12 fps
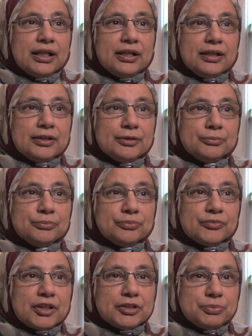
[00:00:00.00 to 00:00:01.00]

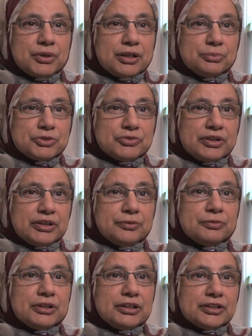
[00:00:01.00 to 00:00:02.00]
um, it becomes very
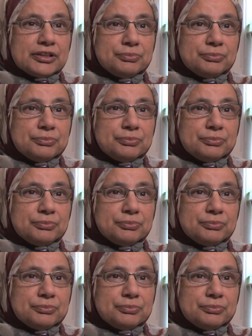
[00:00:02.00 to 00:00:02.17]
difficult